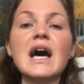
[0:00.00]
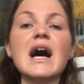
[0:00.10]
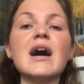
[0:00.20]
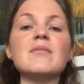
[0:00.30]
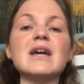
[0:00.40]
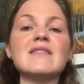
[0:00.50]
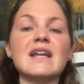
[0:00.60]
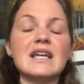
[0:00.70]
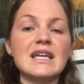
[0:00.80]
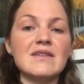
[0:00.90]
and
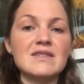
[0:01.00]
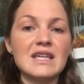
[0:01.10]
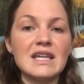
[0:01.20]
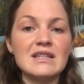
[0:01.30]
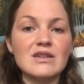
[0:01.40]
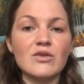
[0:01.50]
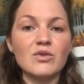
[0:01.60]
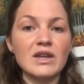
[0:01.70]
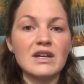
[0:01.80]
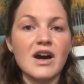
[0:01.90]
then it gives kids a
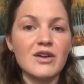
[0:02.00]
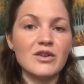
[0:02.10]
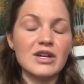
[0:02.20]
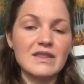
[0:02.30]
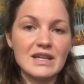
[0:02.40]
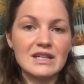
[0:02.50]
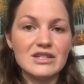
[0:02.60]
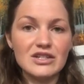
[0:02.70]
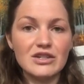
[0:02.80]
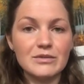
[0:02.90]
really concrete thing
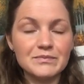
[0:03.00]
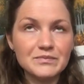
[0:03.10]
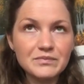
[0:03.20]
to do.